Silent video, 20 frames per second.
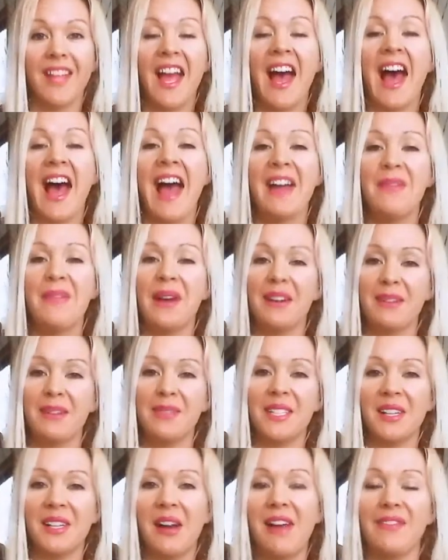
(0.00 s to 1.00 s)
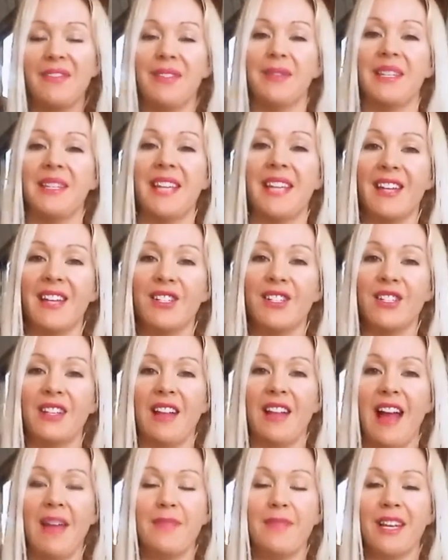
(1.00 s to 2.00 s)
Hi, welcome to Coffee with Angel.
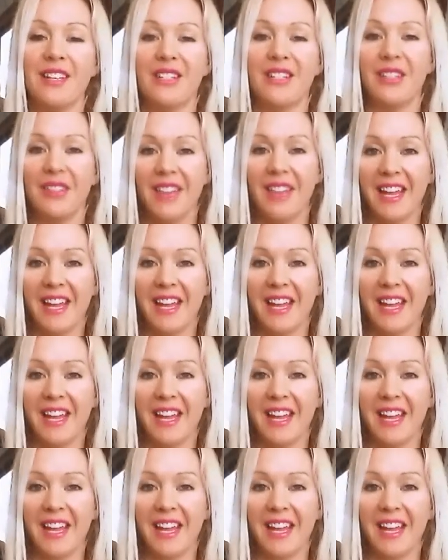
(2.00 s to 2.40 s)
I'm Angel.